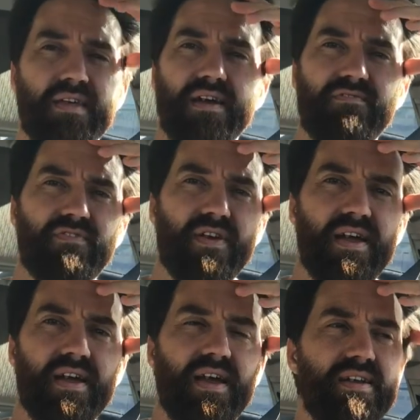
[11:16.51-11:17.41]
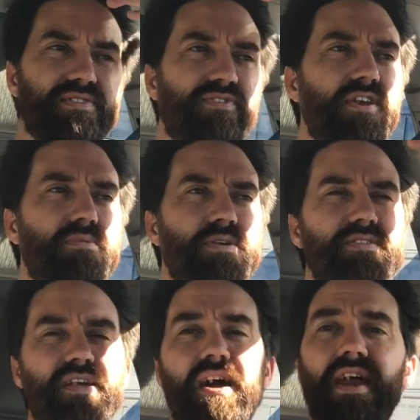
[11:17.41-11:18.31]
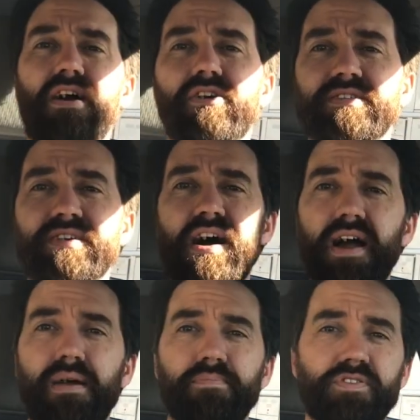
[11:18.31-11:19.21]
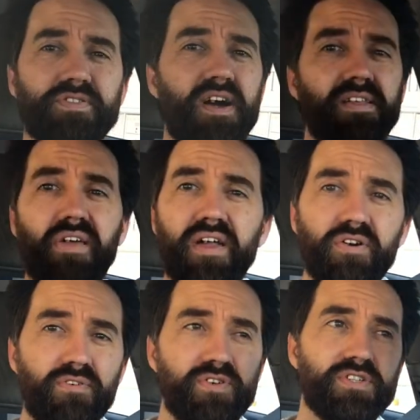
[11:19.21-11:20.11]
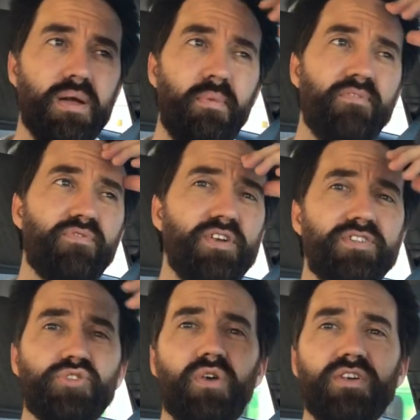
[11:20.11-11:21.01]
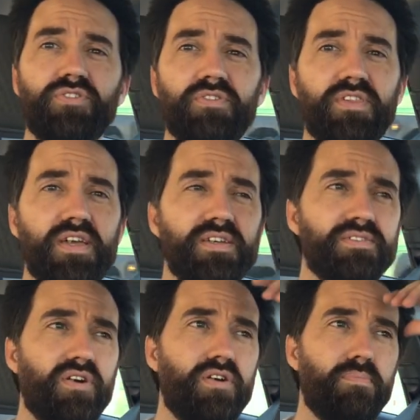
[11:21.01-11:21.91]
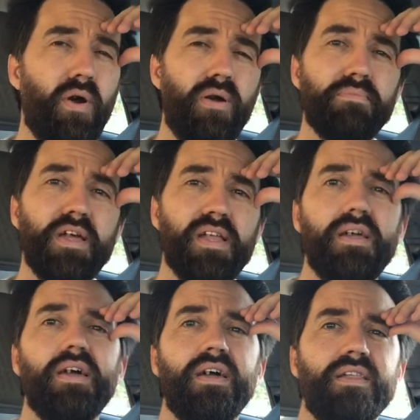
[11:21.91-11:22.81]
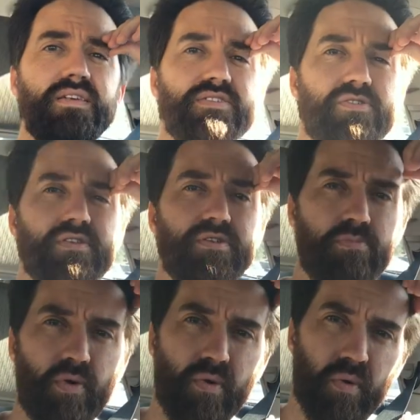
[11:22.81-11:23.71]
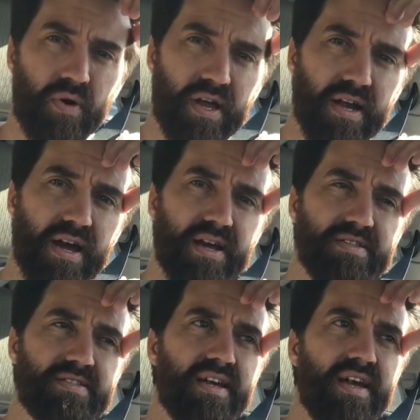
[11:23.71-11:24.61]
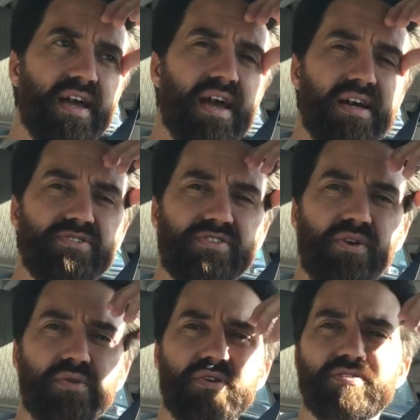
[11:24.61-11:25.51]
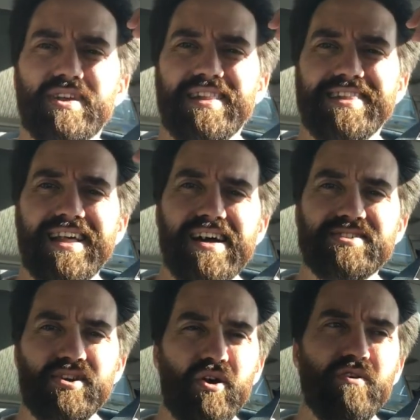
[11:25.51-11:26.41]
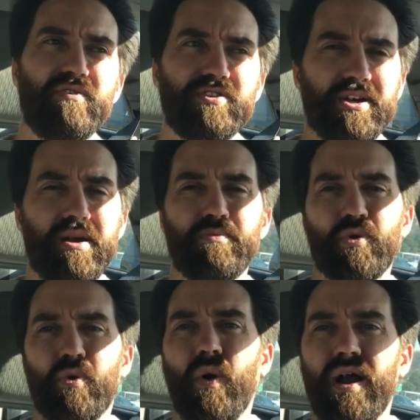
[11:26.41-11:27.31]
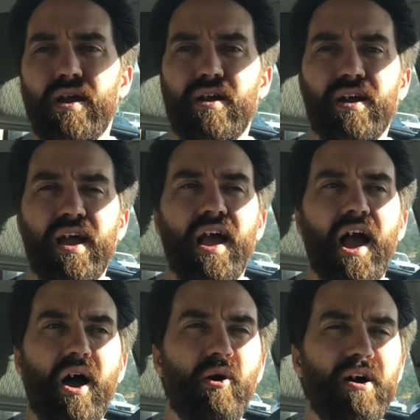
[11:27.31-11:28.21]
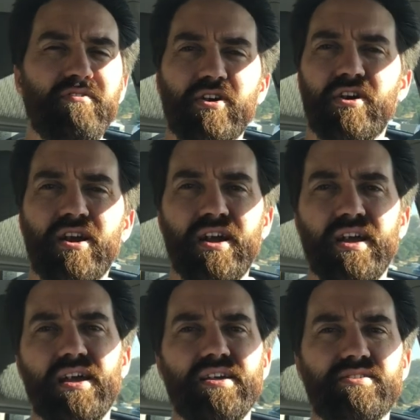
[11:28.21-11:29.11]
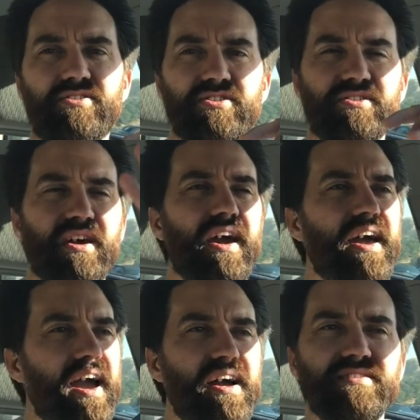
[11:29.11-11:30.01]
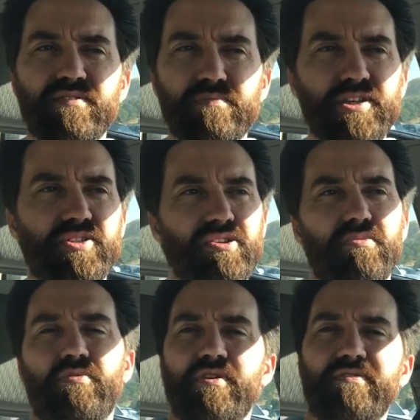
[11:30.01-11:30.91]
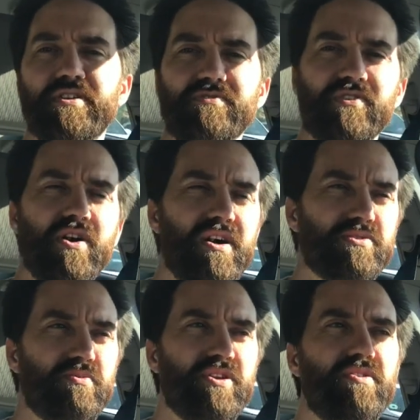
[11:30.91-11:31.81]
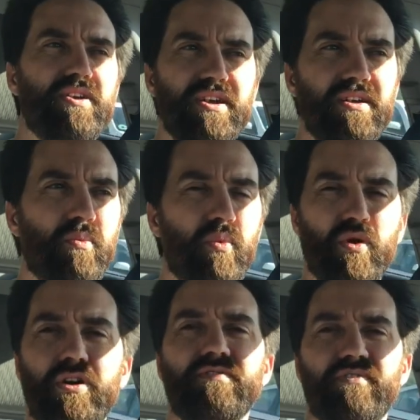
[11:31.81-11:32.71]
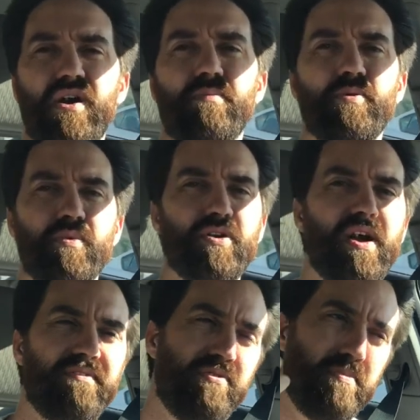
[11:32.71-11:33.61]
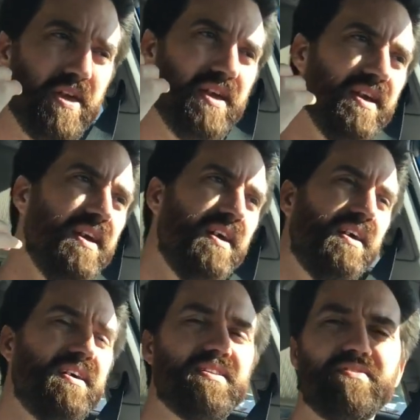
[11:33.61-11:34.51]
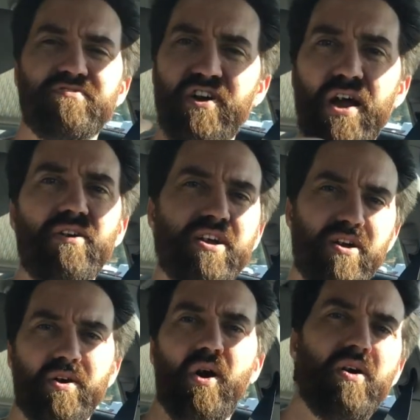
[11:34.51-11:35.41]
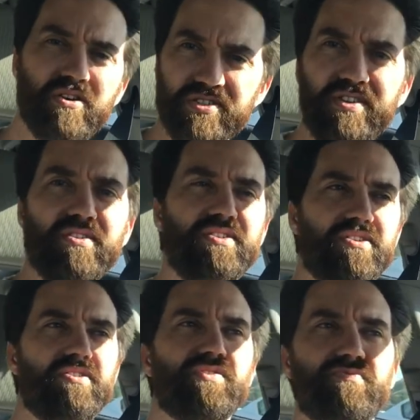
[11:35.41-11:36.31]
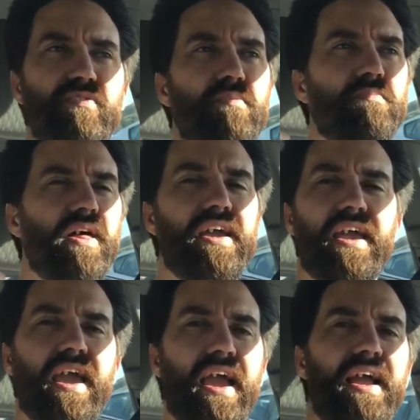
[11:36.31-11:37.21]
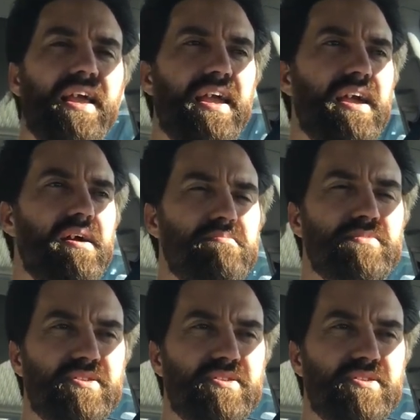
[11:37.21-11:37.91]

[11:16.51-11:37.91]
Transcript: Like, and it's funny because I got out on time. There's not a lot of overtime. I've restructured things in our department. Things are a little more organized, and so there's less overtime required. However, it's just, as I've mentioned on previous vlogs, when you're in a work environment where you have to be firing on all cylinders from like 8 a.m.